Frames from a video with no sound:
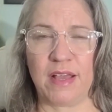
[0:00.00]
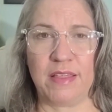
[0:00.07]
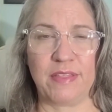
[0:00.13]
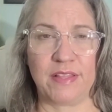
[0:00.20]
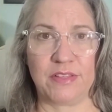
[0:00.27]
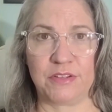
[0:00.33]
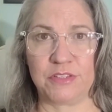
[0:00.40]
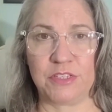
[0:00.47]
I
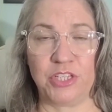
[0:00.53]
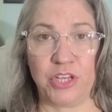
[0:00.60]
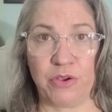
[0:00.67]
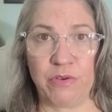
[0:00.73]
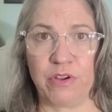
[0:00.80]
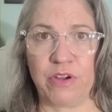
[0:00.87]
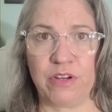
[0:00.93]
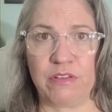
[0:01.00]
think there's a
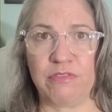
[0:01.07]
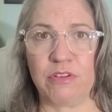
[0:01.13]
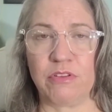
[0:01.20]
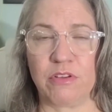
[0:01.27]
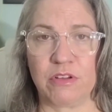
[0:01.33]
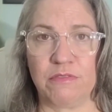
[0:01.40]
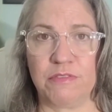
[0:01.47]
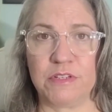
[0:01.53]
yogurt if you're
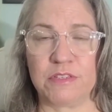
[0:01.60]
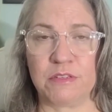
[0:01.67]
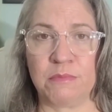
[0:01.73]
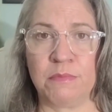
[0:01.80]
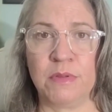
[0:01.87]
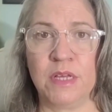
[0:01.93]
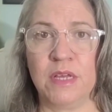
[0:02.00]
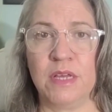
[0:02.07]
looking for
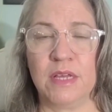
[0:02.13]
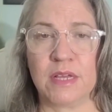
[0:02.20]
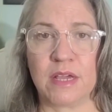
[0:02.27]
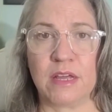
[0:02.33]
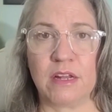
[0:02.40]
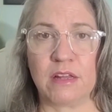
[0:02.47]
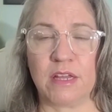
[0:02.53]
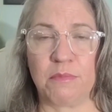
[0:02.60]
some
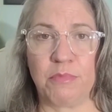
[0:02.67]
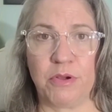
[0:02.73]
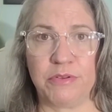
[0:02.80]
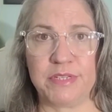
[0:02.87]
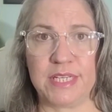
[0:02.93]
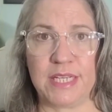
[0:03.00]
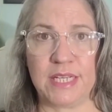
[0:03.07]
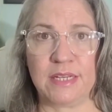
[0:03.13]
kind of like
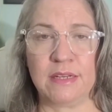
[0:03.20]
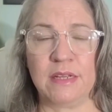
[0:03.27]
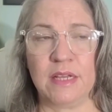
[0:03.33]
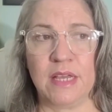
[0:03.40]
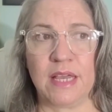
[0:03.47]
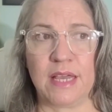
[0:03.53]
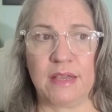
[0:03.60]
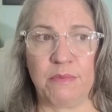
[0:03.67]
protein
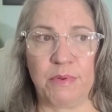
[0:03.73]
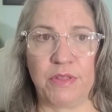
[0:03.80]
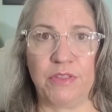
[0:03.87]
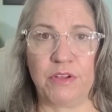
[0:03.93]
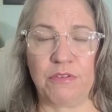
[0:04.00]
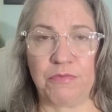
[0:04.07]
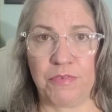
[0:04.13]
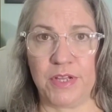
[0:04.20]
with
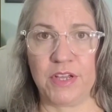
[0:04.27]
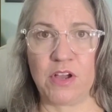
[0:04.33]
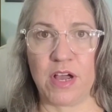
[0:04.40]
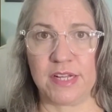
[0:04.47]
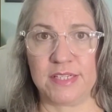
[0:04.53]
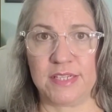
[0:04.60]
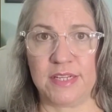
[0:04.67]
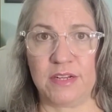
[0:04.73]
your free
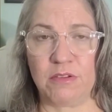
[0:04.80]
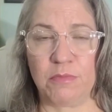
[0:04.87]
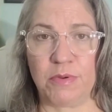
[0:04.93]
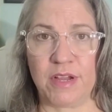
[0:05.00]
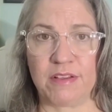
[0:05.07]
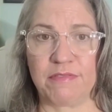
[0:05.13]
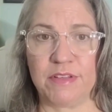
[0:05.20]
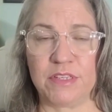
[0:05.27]
continental
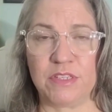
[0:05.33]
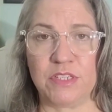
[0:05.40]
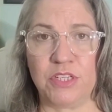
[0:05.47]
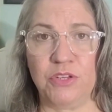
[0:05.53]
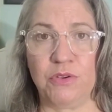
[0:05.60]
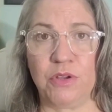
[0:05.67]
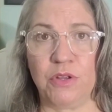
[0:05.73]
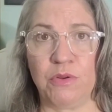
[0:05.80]
breakfast.
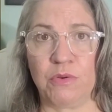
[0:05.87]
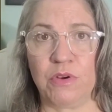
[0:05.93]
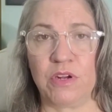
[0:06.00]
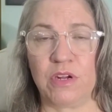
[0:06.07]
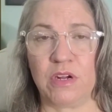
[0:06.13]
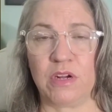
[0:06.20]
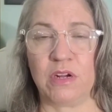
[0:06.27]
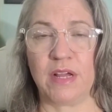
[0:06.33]
You can
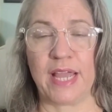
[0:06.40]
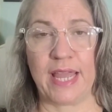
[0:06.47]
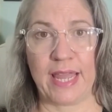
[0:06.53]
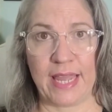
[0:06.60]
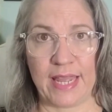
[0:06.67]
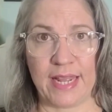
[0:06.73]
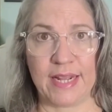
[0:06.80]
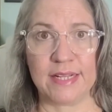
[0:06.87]
order
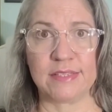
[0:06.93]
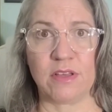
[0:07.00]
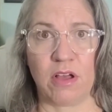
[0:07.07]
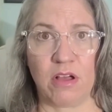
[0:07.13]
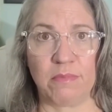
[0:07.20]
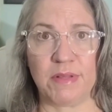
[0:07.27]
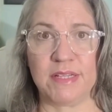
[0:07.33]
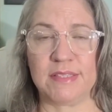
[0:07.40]
eggs,
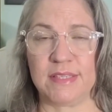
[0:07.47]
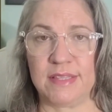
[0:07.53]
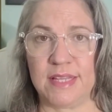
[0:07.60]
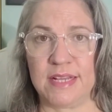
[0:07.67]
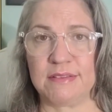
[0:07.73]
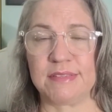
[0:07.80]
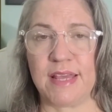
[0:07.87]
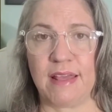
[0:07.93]
omelets, and
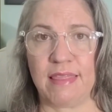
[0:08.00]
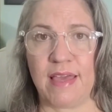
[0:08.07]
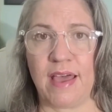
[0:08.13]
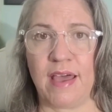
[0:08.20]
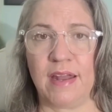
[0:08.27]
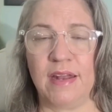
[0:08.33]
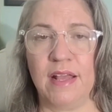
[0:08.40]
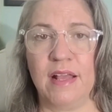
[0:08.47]
things like
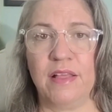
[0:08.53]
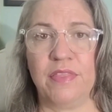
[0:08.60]
that.